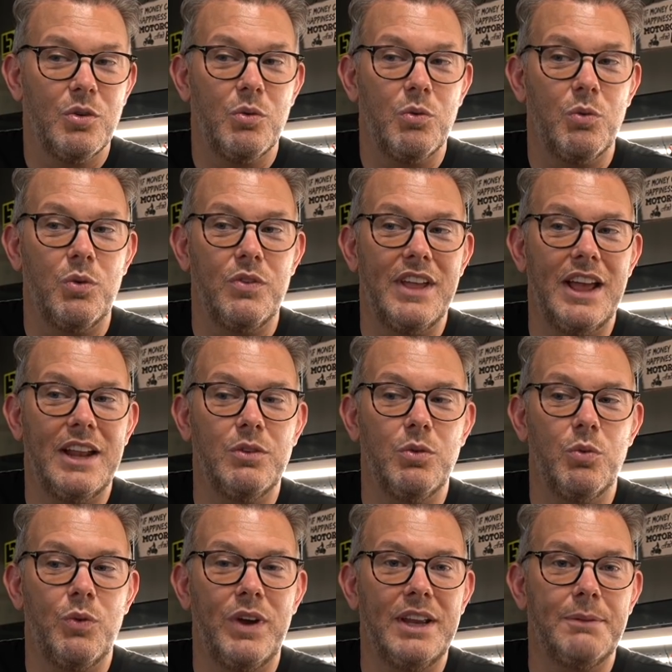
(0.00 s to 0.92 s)
well
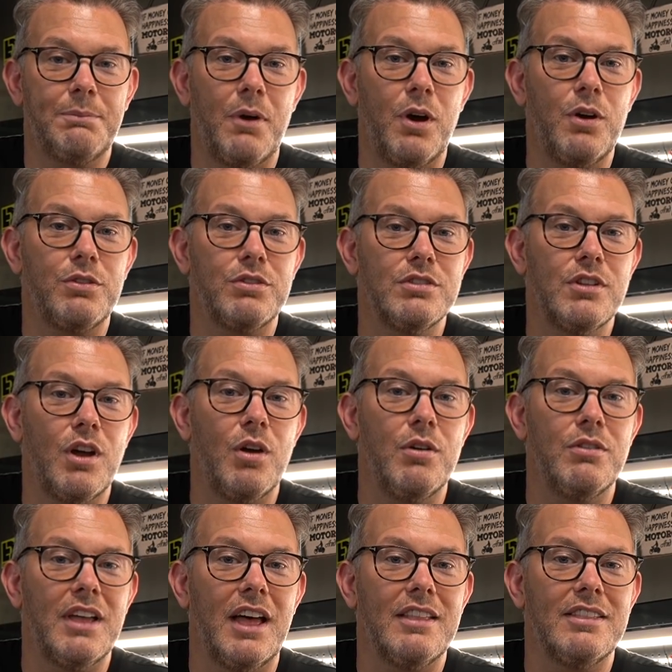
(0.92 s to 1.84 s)
then we both
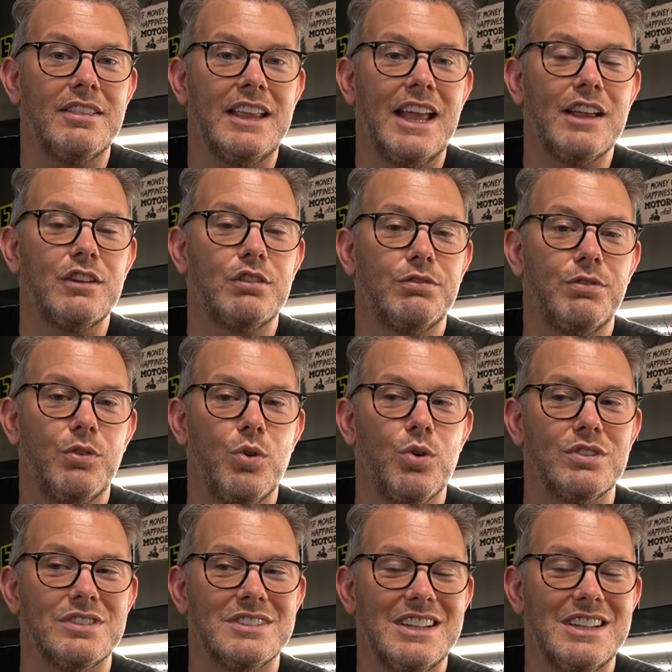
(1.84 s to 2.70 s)
know that the S4s